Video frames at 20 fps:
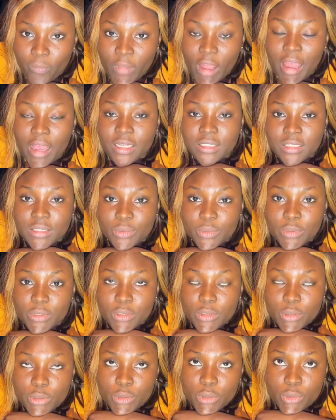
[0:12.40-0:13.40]
i just want
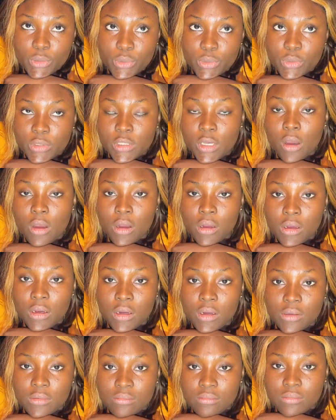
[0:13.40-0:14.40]
to talk
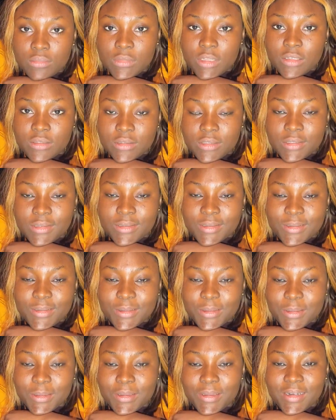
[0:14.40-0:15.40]
let's just
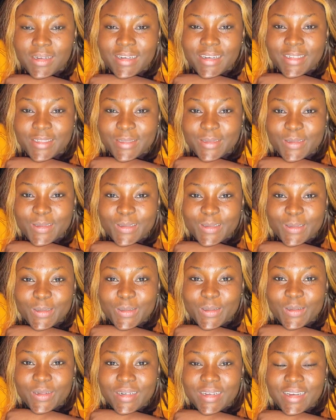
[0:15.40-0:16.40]
talk i don't
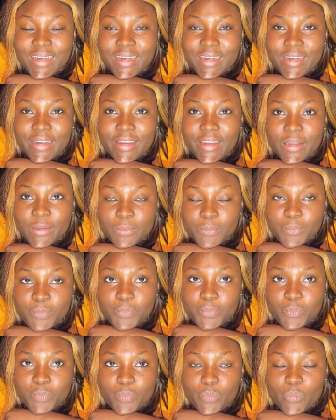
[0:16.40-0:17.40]
know i
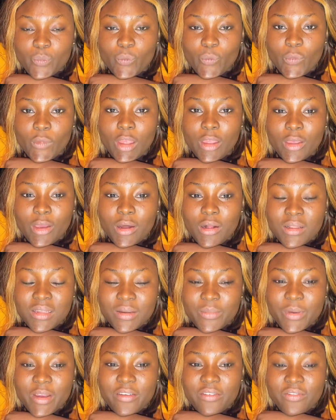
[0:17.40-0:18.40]
y'all are
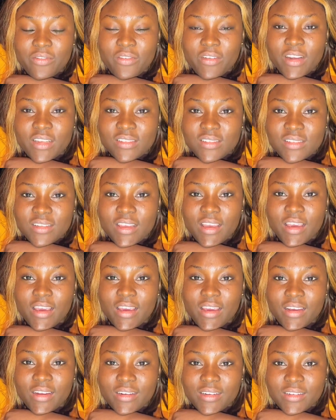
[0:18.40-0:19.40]
my friends
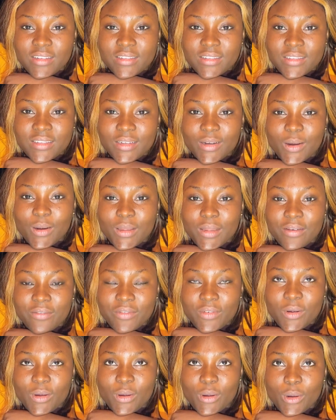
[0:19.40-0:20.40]
yeah you're all of
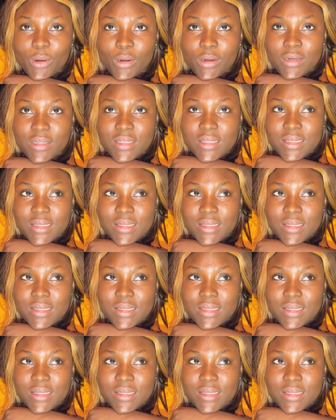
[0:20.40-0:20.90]
god